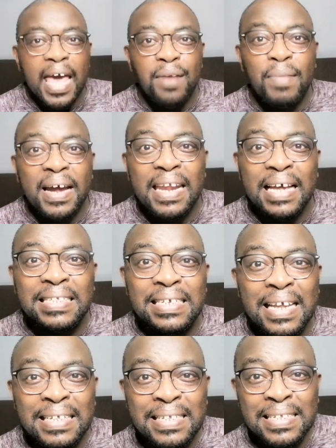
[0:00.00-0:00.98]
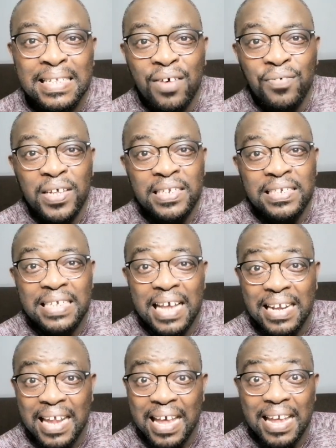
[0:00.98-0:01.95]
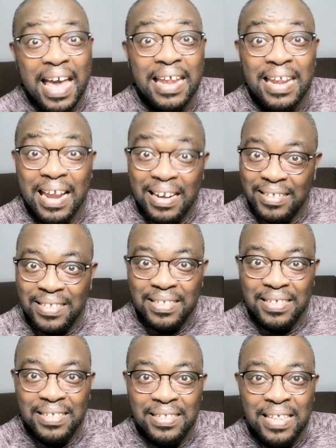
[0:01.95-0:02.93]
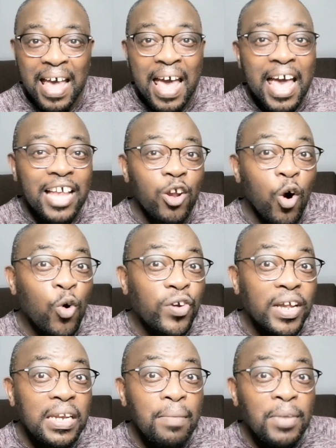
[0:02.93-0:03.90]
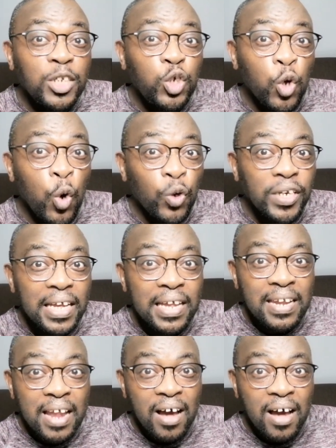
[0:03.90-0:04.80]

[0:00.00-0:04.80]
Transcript: And by 1997, DNA analysis had already matured